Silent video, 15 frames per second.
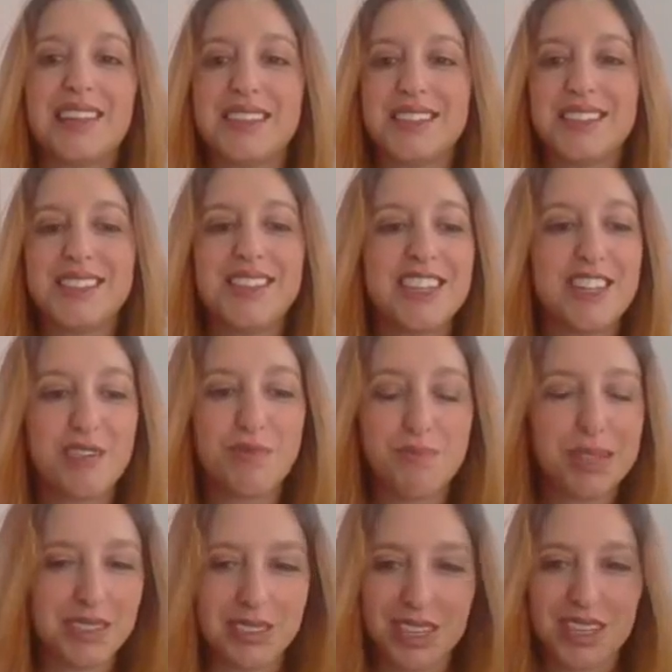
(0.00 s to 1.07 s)
ads, side of
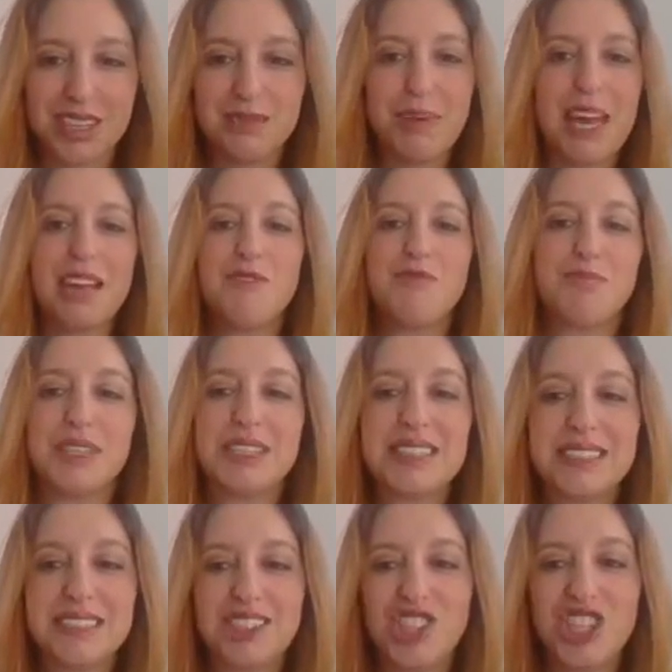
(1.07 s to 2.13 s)
buildings,
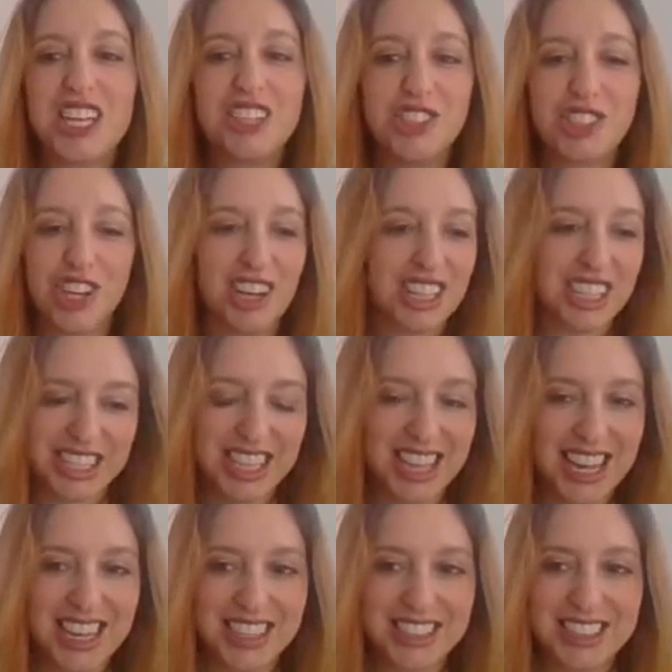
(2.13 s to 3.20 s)
pavements,
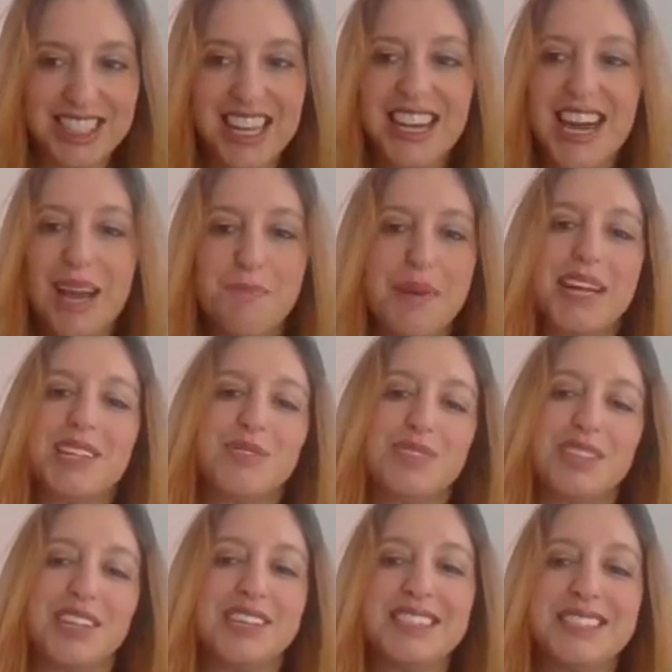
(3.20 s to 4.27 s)
geo-targeting ads, in-app
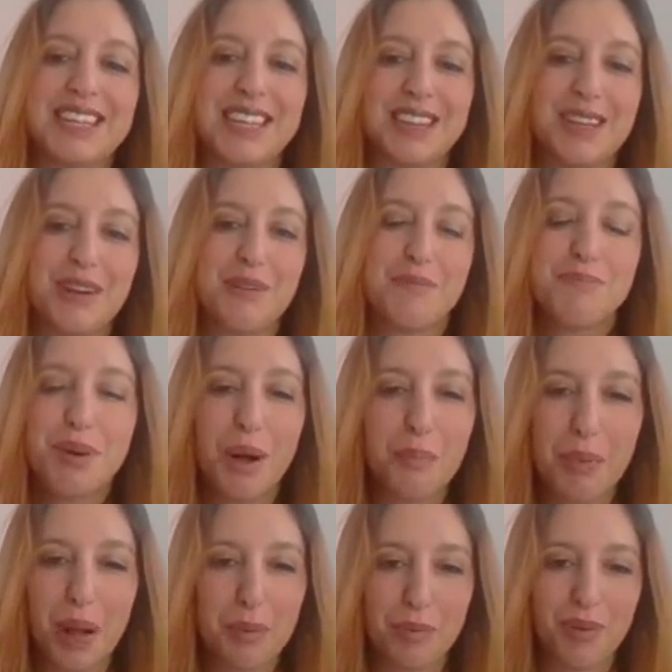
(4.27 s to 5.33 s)
advertising that
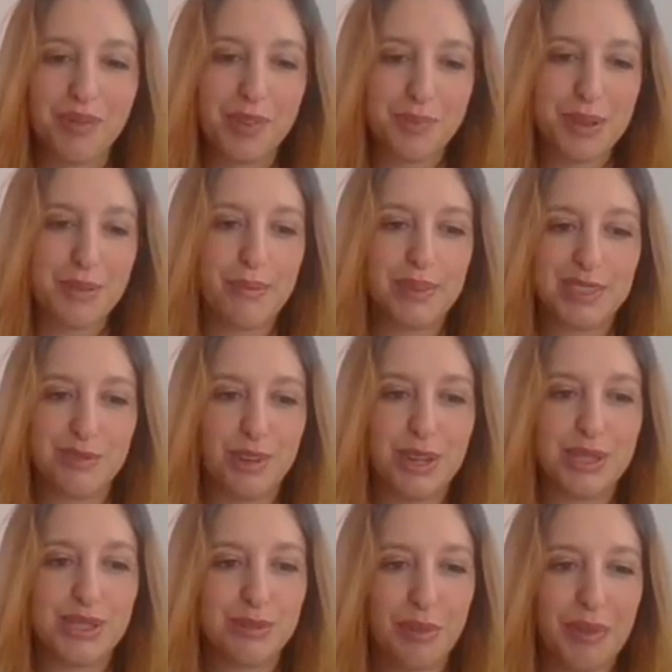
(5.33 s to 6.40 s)
pop up onto people's
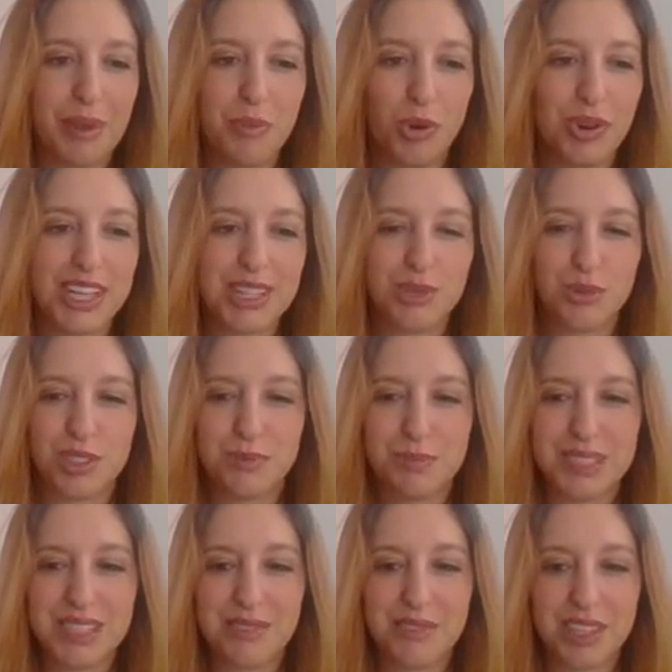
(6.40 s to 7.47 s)
phones when they walk into a
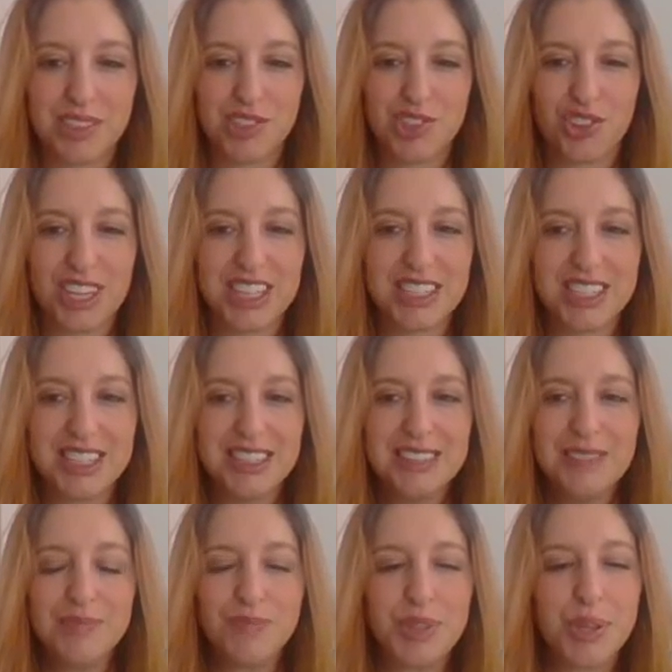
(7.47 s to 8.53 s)
specific street.
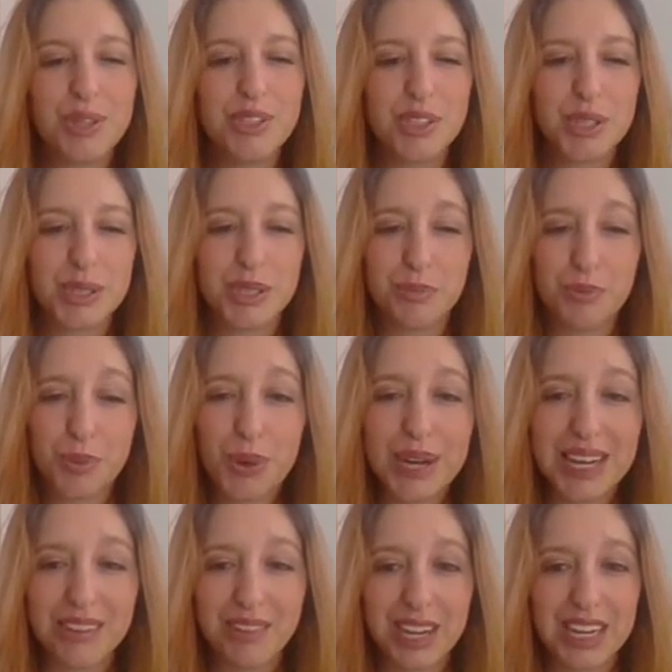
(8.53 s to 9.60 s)
You can do some
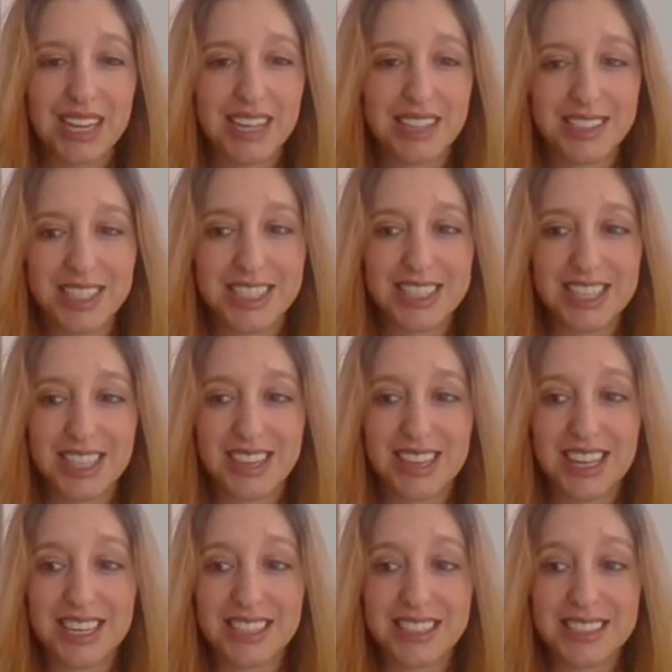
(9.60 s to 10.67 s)
really, really exciting
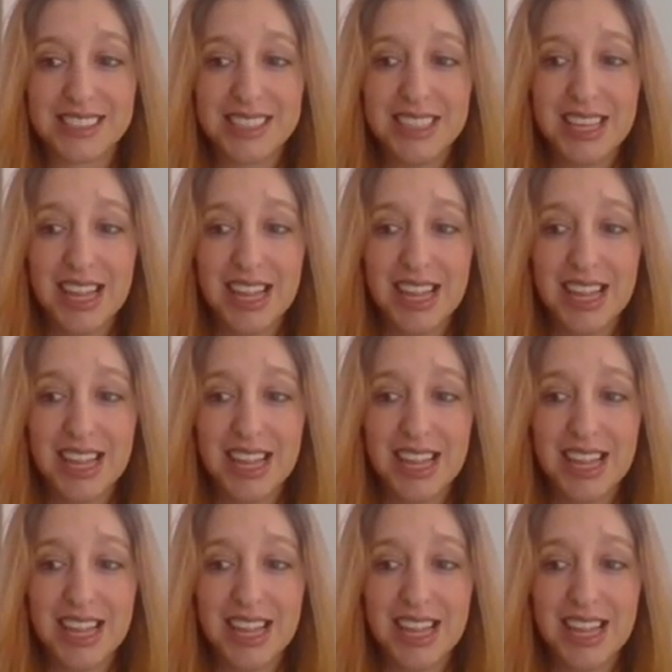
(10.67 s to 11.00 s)
things.